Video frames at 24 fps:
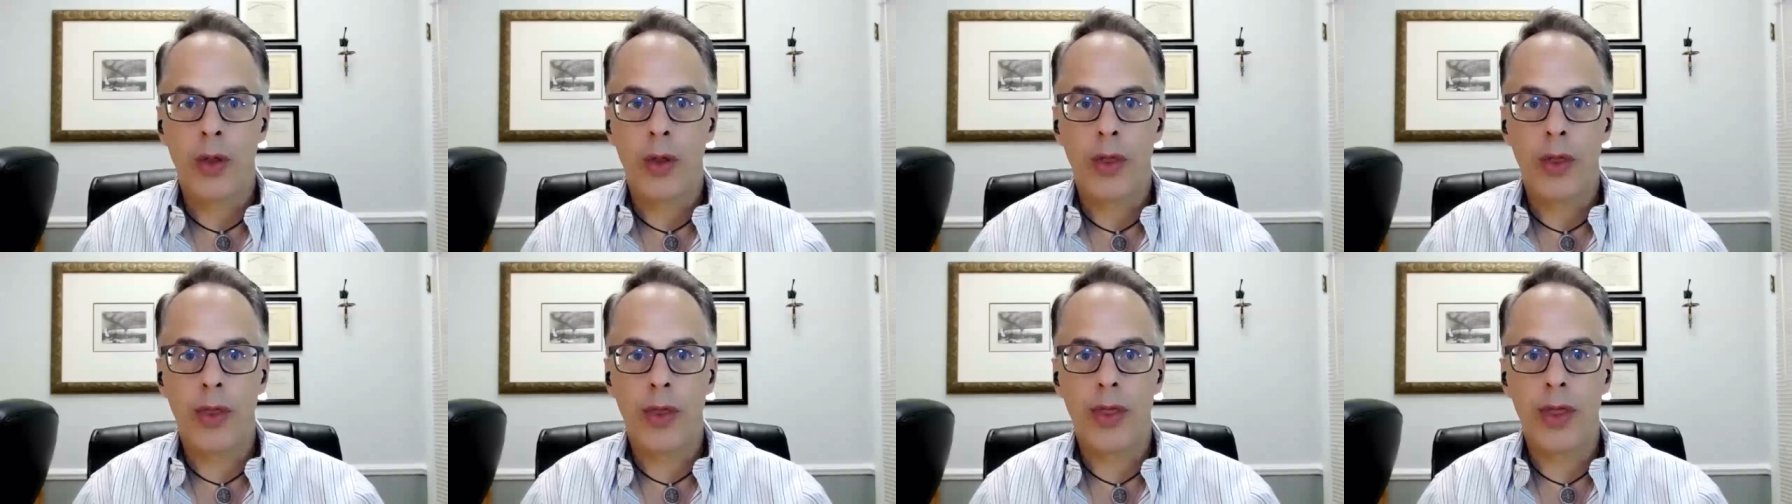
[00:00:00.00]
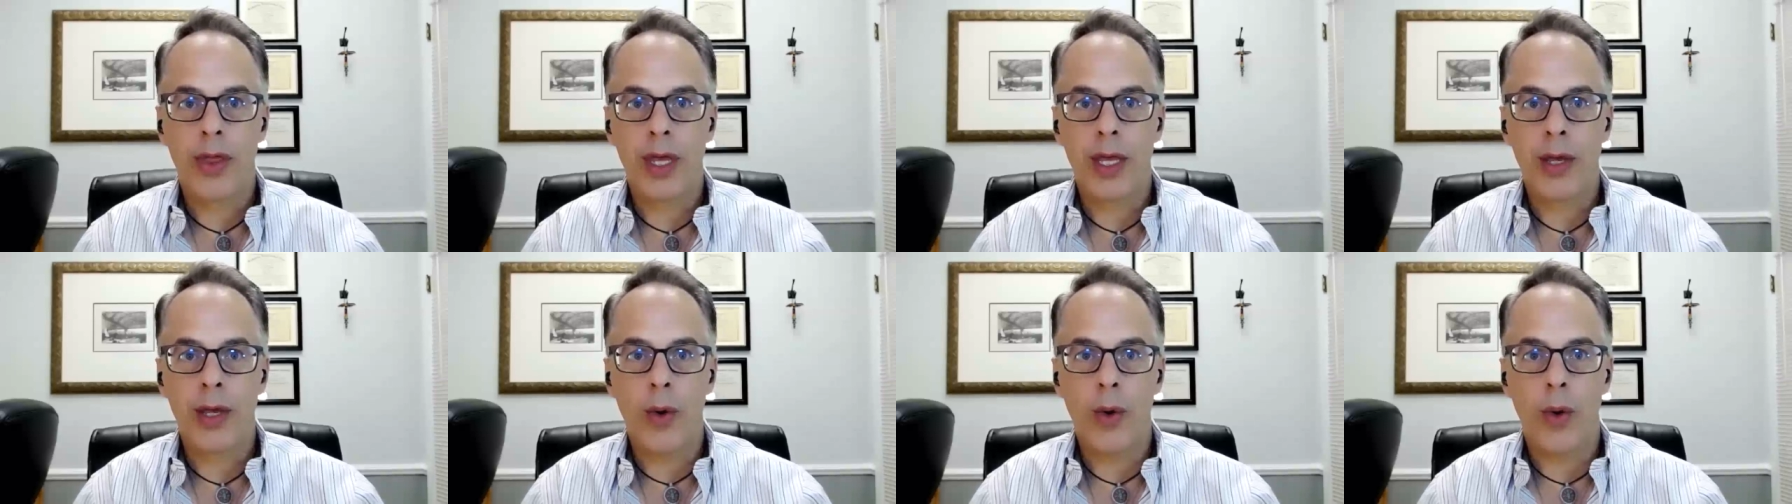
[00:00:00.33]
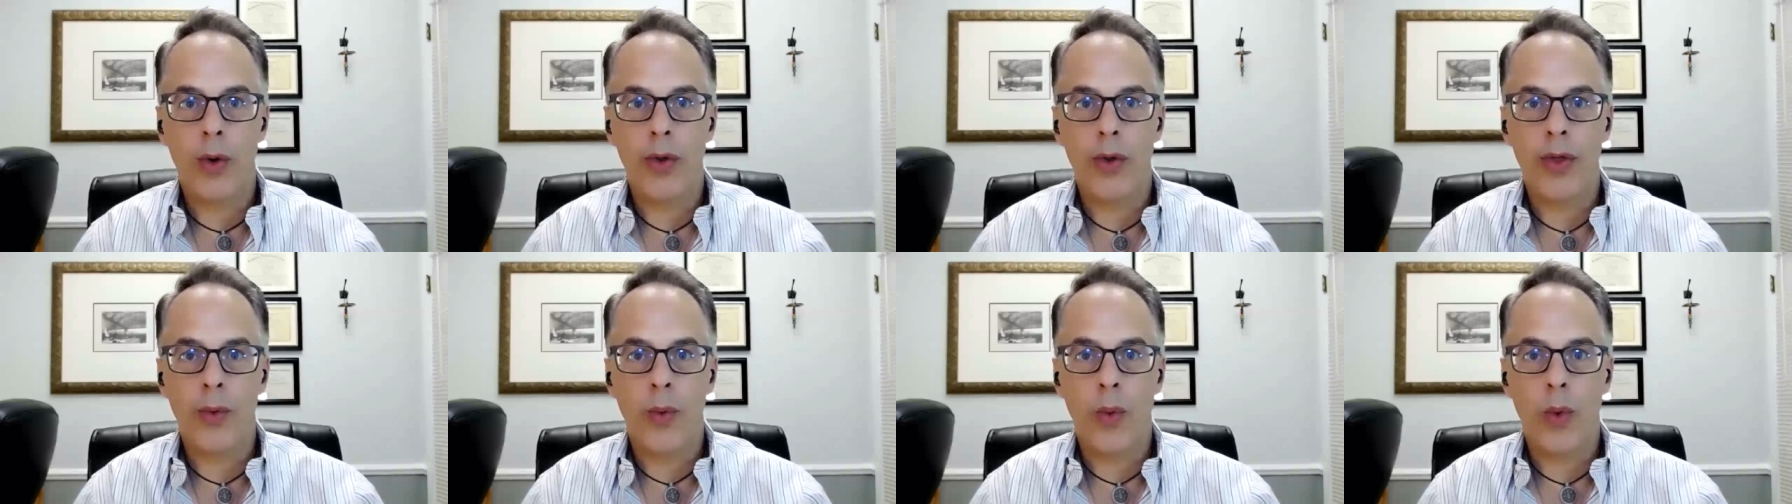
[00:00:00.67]
the
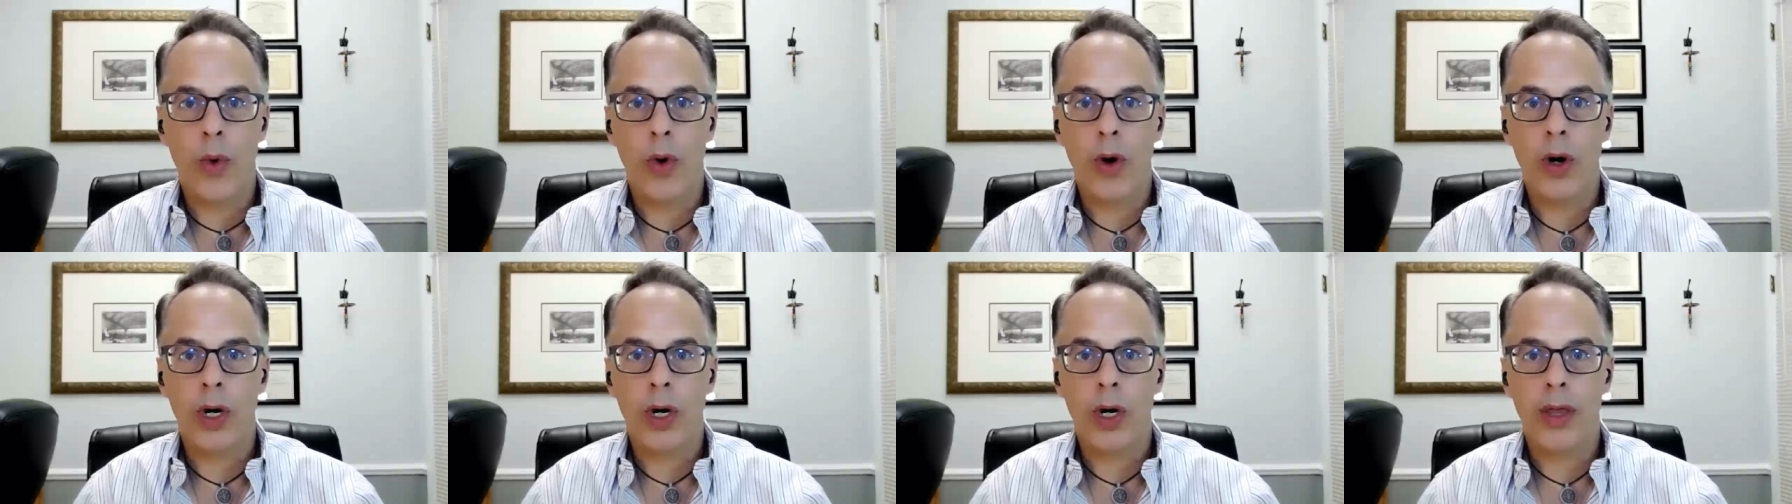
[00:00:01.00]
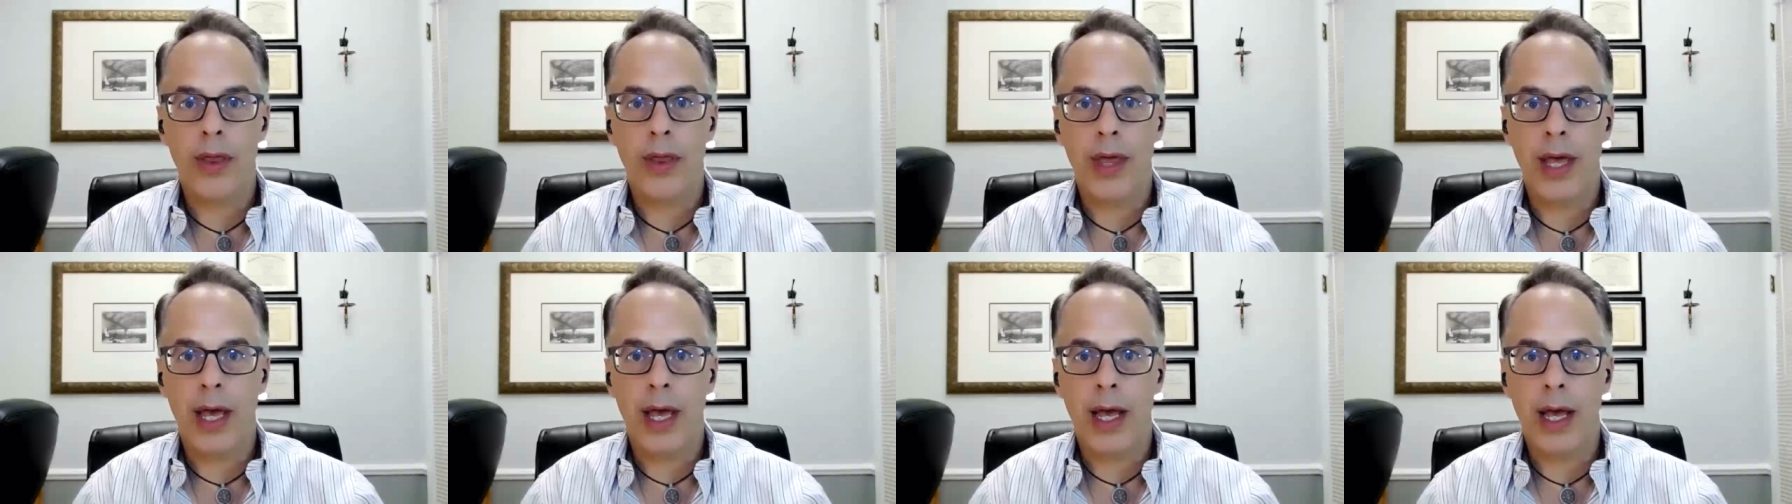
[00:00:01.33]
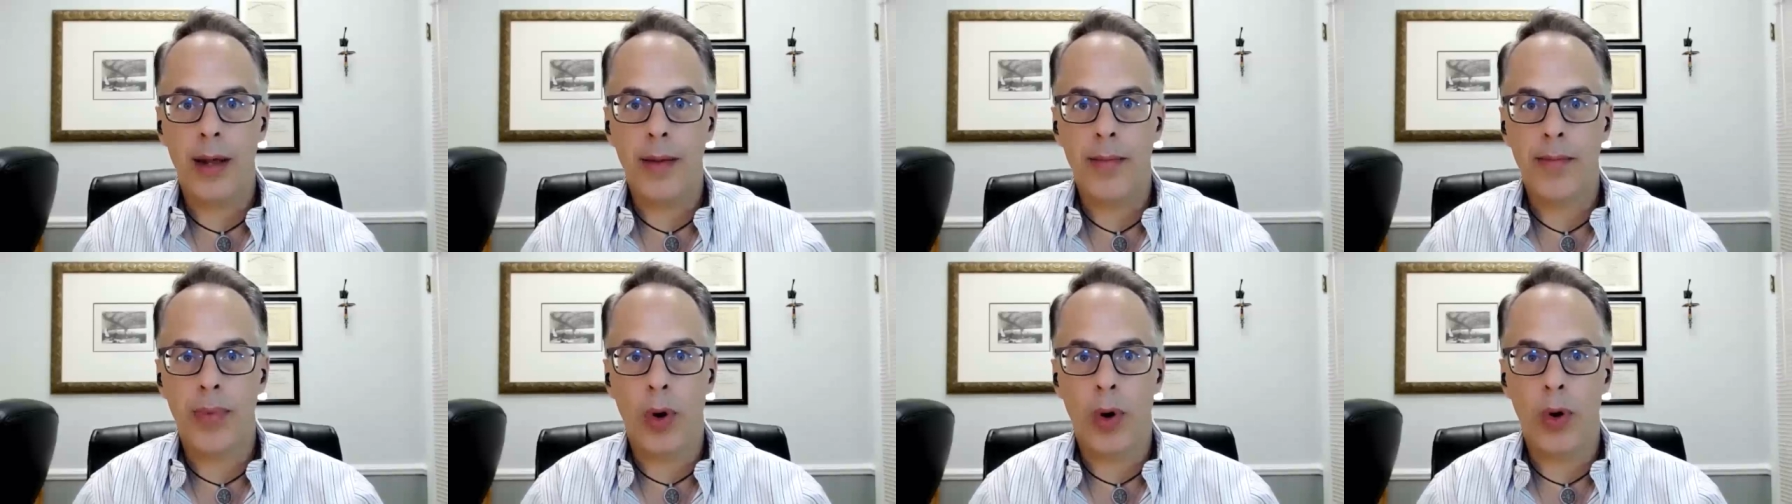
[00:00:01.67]
work
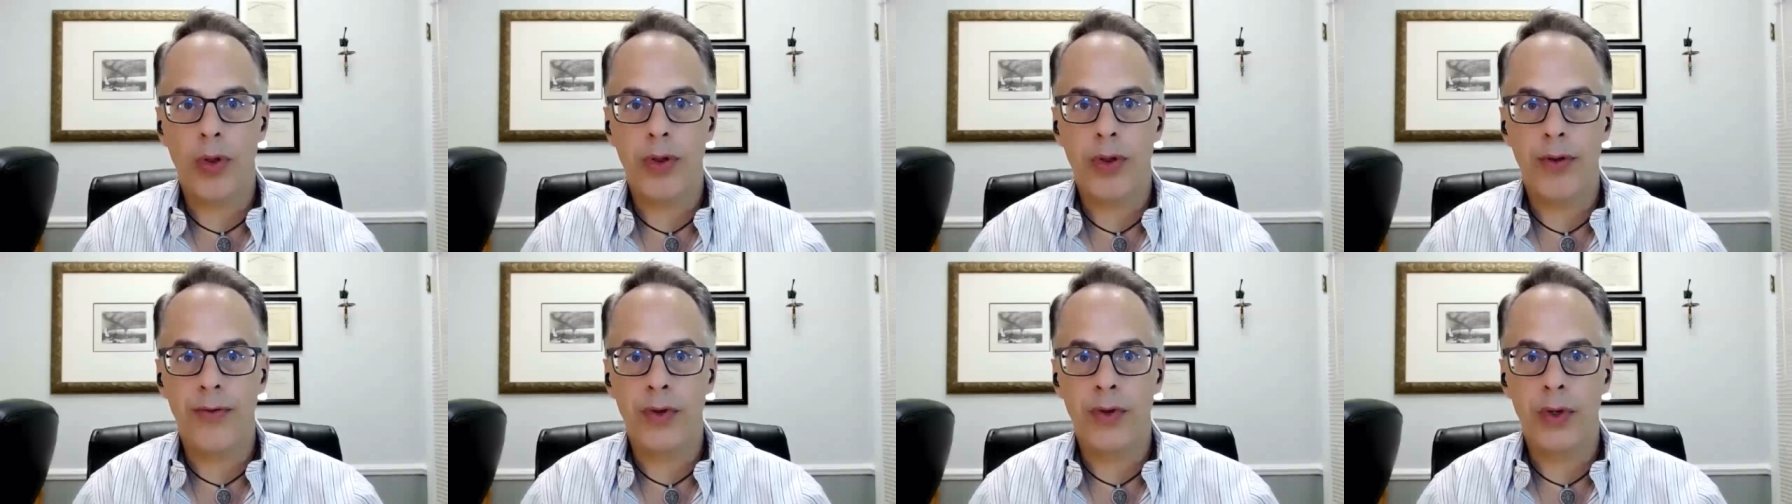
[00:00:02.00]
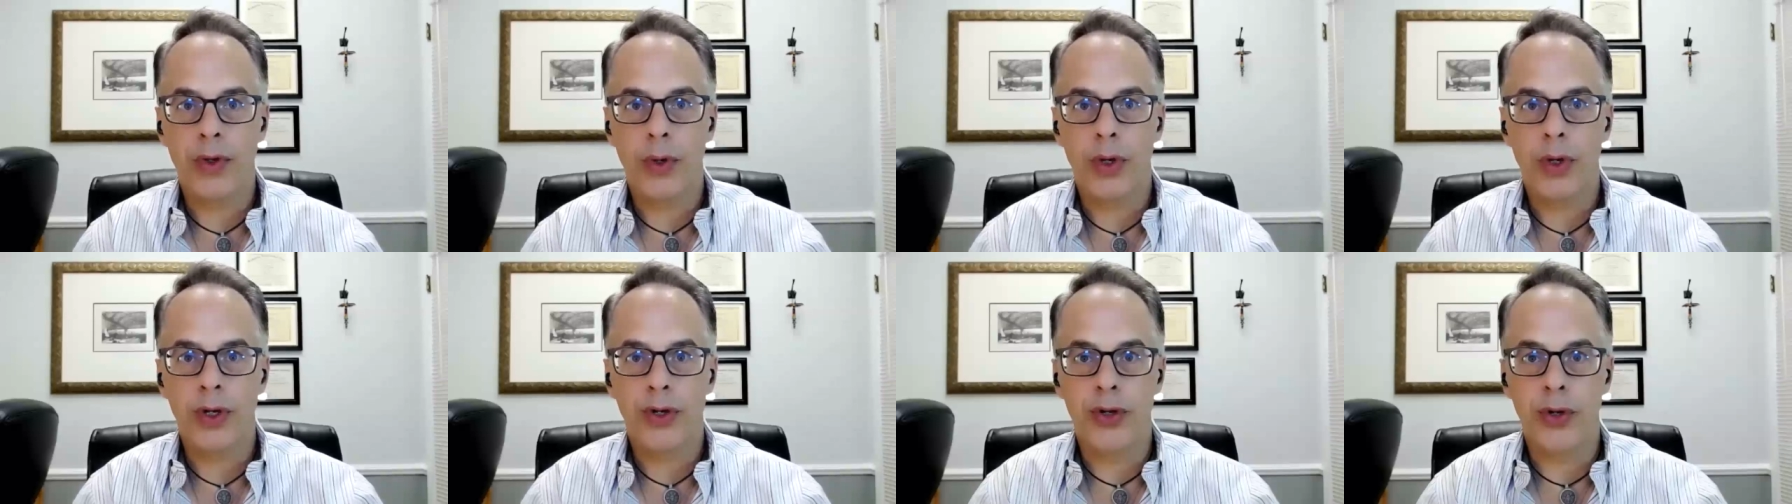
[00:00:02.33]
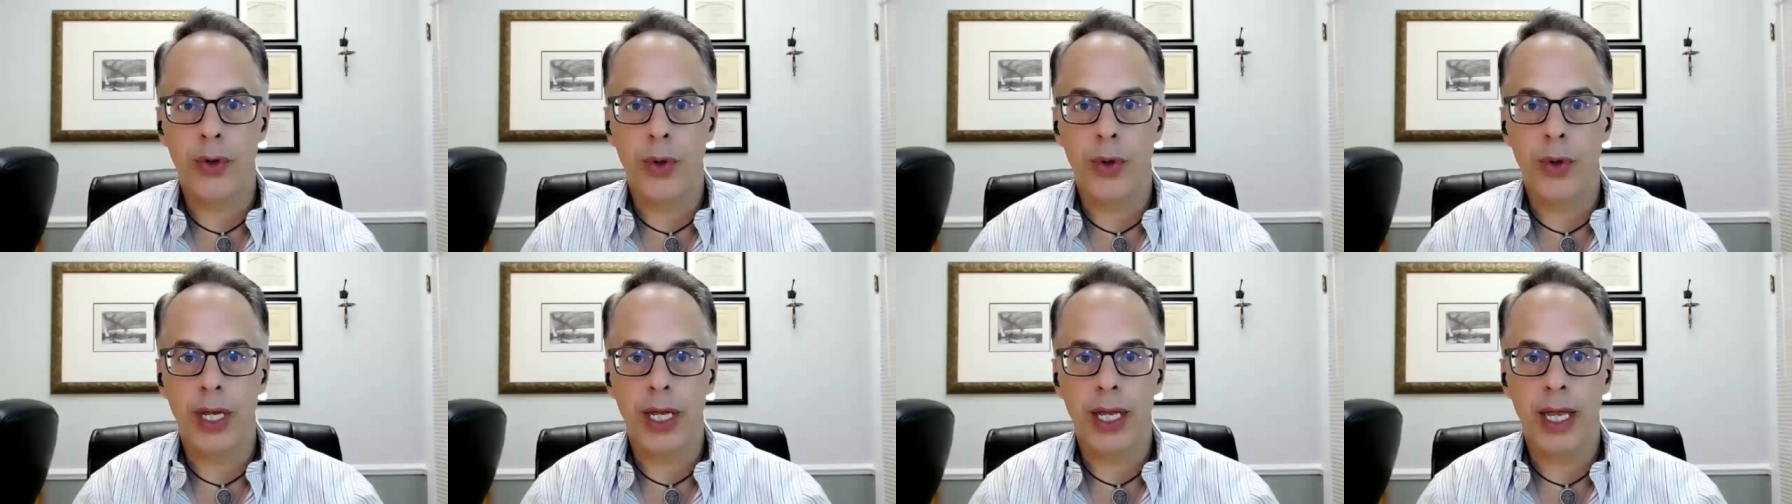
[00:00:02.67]
that both of you are
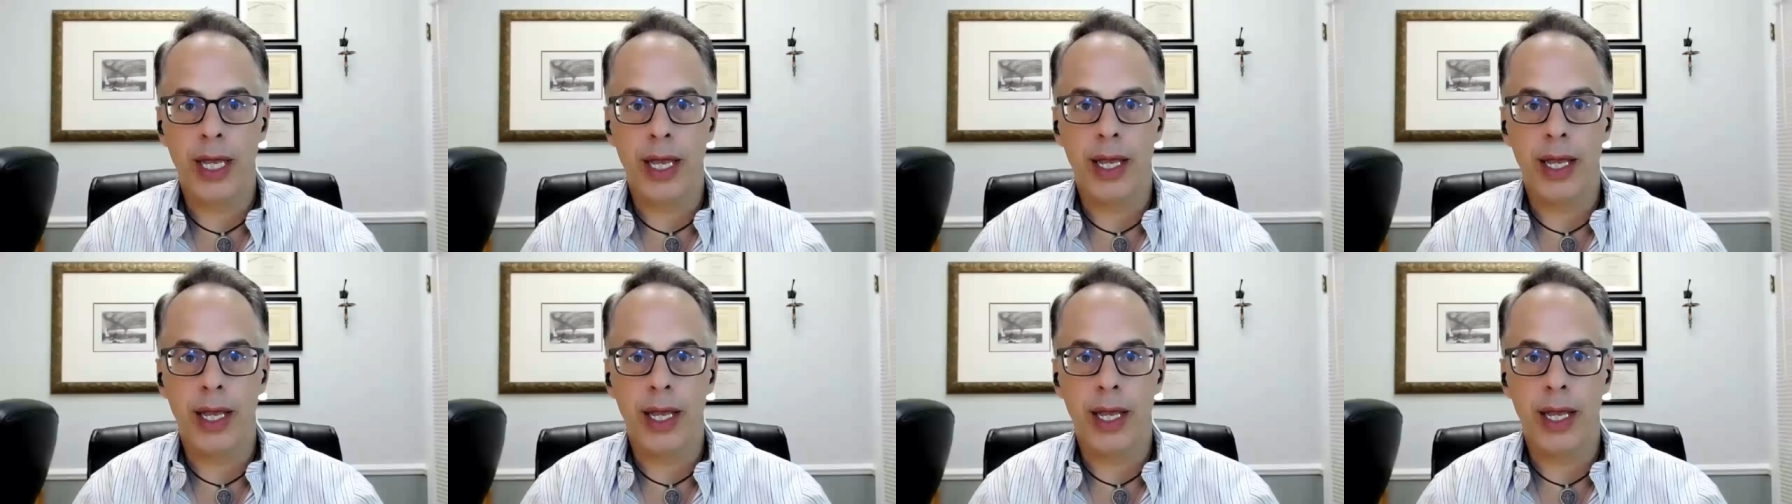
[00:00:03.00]
doing,